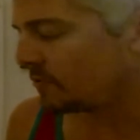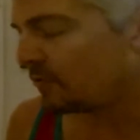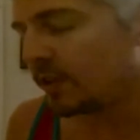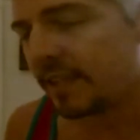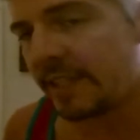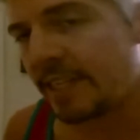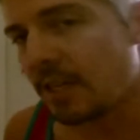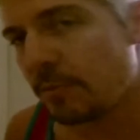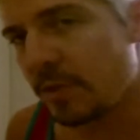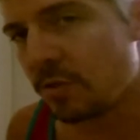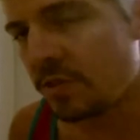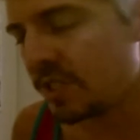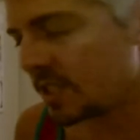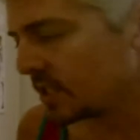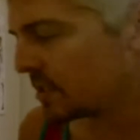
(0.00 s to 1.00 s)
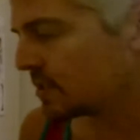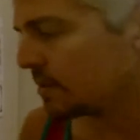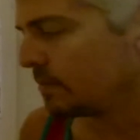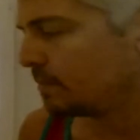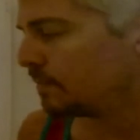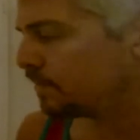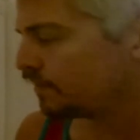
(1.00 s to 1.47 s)
friendly immune
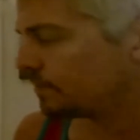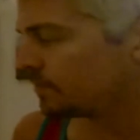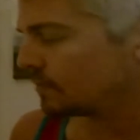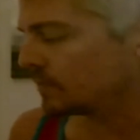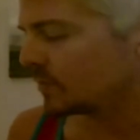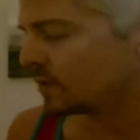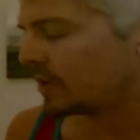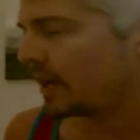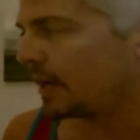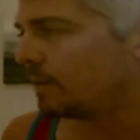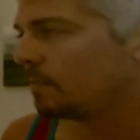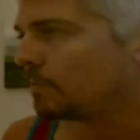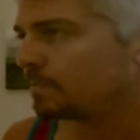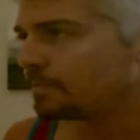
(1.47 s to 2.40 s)
system. Okay?